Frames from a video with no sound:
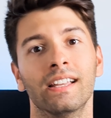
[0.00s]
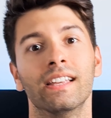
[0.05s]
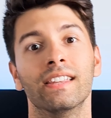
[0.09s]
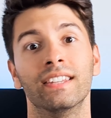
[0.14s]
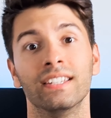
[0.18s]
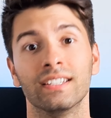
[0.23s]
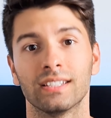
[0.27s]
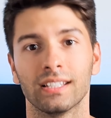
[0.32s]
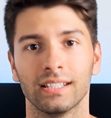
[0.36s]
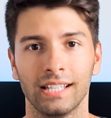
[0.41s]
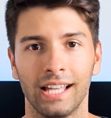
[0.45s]

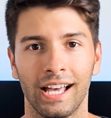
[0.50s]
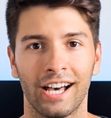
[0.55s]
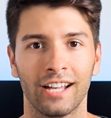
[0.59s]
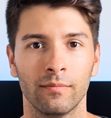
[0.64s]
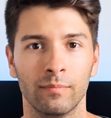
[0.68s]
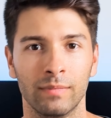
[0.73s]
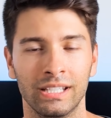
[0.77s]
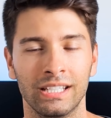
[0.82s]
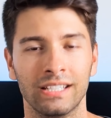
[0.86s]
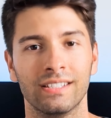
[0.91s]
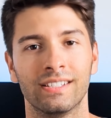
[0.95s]
This allowed
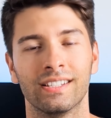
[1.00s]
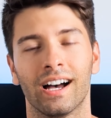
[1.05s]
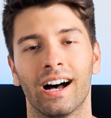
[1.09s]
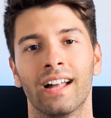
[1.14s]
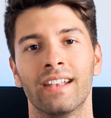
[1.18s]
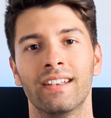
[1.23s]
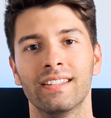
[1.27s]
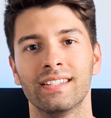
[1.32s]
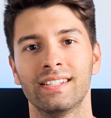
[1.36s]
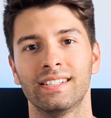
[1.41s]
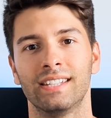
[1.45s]
me to
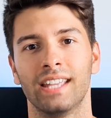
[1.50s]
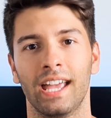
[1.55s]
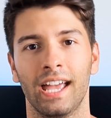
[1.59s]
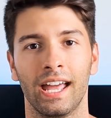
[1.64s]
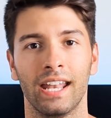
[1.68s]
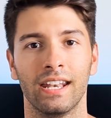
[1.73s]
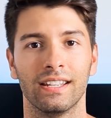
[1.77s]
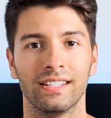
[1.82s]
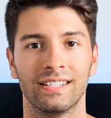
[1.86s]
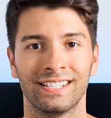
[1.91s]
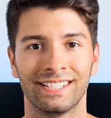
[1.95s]

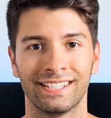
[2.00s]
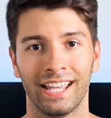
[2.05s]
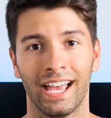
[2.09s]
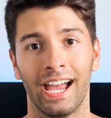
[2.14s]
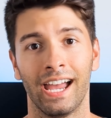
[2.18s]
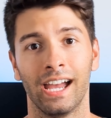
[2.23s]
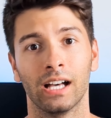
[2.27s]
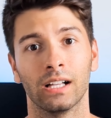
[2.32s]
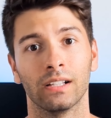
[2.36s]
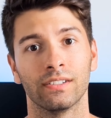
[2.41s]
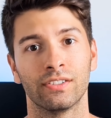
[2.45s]
understand
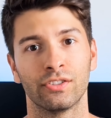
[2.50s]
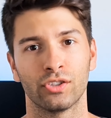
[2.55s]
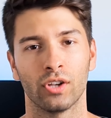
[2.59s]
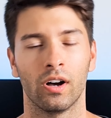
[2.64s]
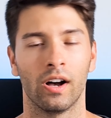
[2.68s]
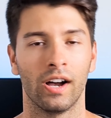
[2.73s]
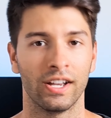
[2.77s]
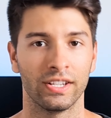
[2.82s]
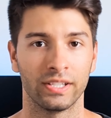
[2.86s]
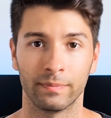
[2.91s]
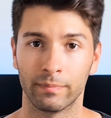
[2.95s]
scale,
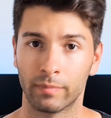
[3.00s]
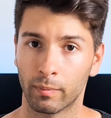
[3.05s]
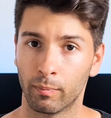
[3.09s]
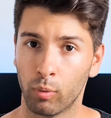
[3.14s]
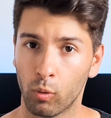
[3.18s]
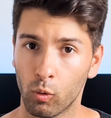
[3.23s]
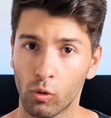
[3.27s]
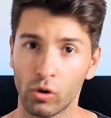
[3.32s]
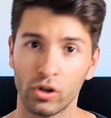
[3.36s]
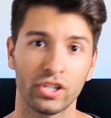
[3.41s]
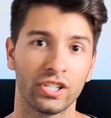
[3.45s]
size, and
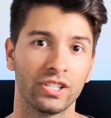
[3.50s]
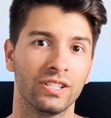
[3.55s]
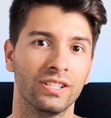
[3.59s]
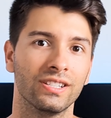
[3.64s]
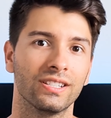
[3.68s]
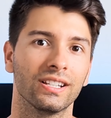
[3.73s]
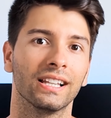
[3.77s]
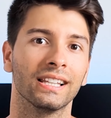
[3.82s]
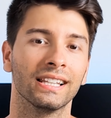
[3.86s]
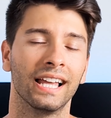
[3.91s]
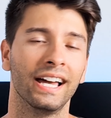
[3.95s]

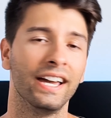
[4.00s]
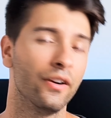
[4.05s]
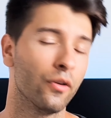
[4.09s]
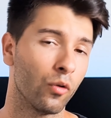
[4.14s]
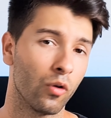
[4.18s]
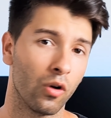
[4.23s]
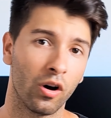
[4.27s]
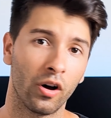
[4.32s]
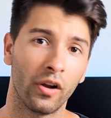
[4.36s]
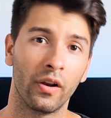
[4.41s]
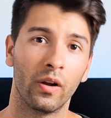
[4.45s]
proportions later
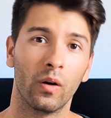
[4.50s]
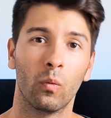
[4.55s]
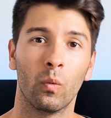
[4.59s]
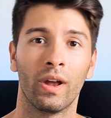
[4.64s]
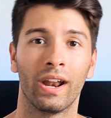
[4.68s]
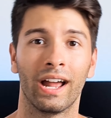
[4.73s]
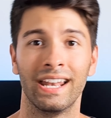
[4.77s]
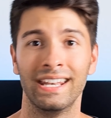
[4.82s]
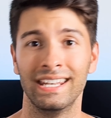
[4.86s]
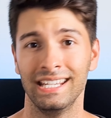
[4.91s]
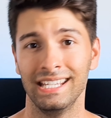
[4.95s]
on when
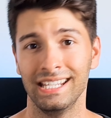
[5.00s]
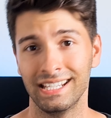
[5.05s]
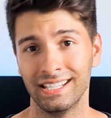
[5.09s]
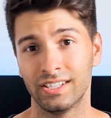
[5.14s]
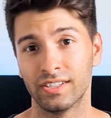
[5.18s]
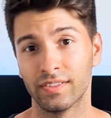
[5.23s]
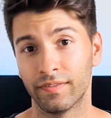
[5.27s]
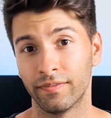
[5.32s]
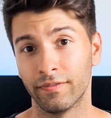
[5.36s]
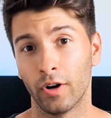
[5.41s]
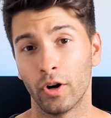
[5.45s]
I needed
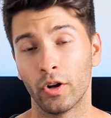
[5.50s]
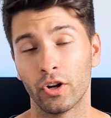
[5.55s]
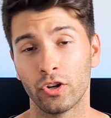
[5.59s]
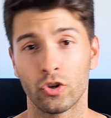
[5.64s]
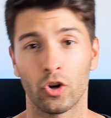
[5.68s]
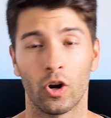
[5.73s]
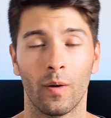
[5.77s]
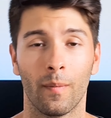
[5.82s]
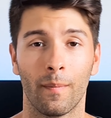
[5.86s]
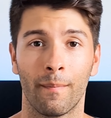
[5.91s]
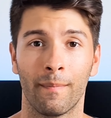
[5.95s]
to
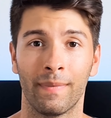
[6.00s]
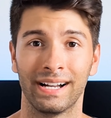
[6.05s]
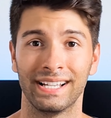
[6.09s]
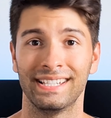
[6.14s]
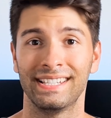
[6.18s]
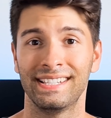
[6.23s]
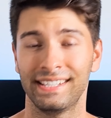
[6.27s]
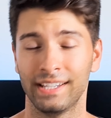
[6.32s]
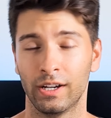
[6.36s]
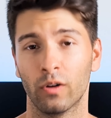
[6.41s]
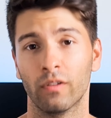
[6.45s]
Photoshop
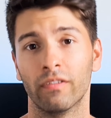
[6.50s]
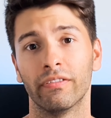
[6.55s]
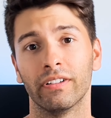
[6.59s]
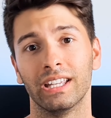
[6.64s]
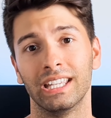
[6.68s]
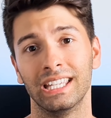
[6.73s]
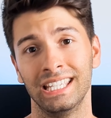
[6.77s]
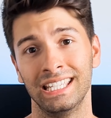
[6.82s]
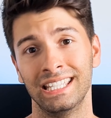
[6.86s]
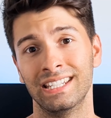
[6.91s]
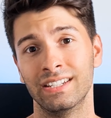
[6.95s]
myself
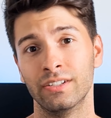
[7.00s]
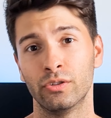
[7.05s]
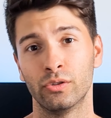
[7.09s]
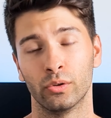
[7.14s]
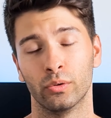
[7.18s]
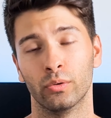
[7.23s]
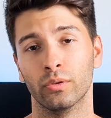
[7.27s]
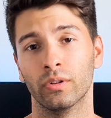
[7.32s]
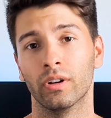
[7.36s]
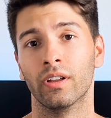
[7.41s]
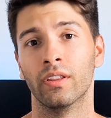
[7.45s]

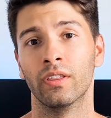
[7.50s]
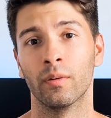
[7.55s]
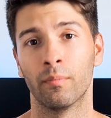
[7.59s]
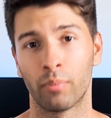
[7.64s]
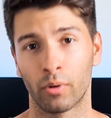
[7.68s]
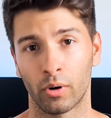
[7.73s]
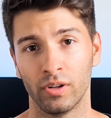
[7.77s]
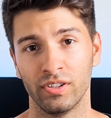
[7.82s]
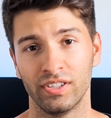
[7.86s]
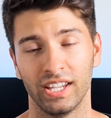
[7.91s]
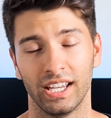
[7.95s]
into the
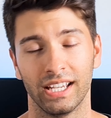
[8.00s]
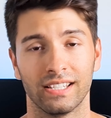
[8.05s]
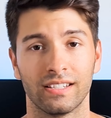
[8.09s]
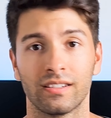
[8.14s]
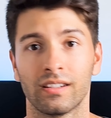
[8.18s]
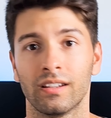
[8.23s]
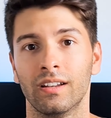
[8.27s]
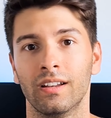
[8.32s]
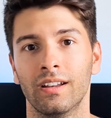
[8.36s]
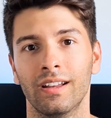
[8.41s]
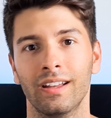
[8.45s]
process.